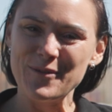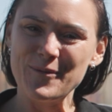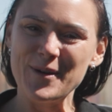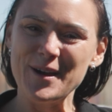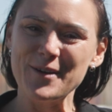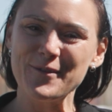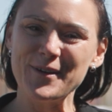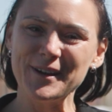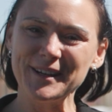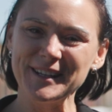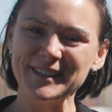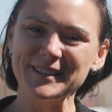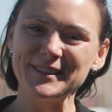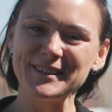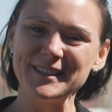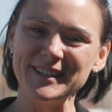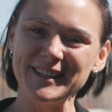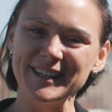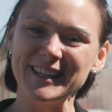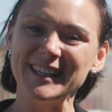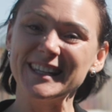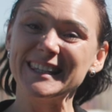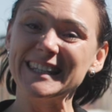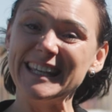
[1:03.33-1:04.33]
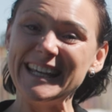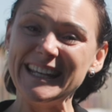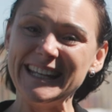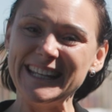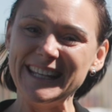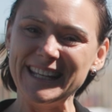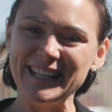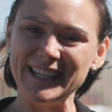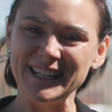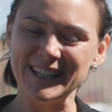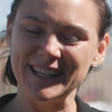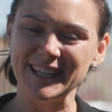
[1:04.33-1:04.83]
We're one of the
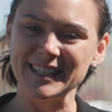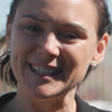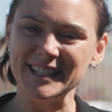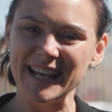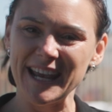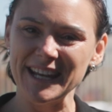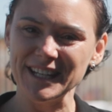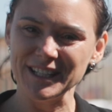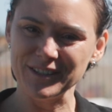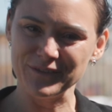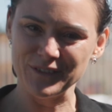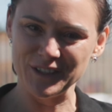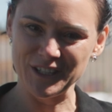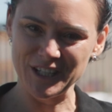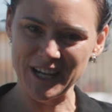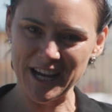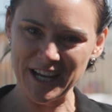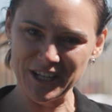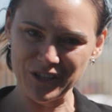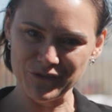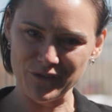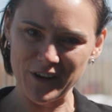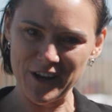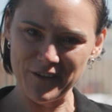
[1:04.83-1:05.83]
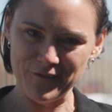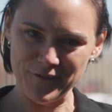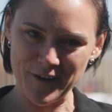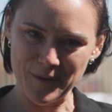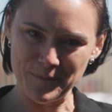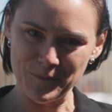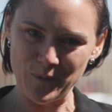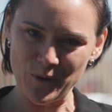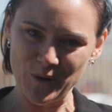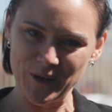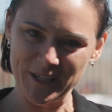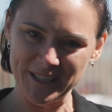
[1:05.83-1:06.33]
leading Containers for Change
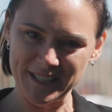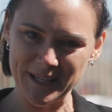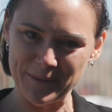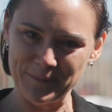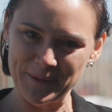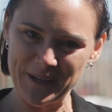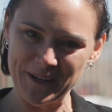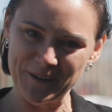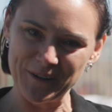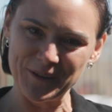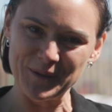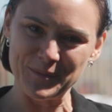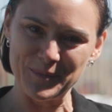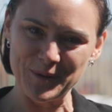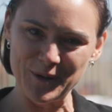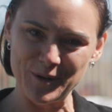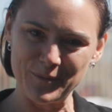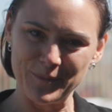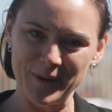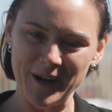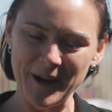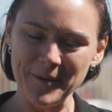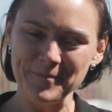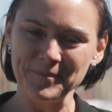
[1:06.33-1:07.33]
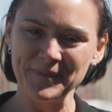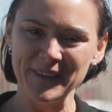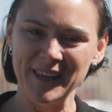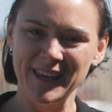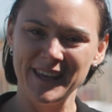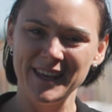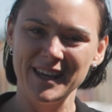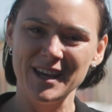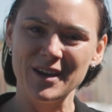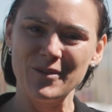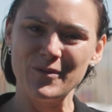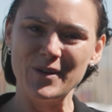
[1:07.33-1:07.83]
refund points up here in the Pilbara
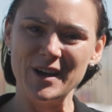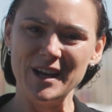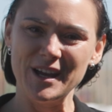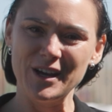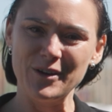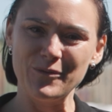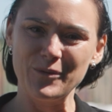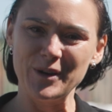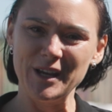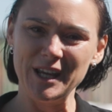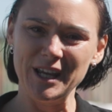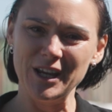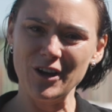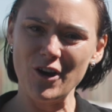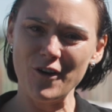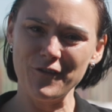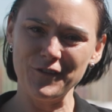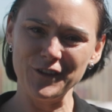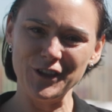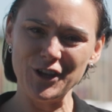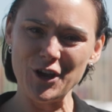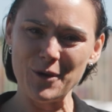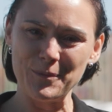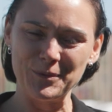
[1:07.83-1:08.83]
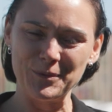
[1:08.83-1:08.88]
where we offer the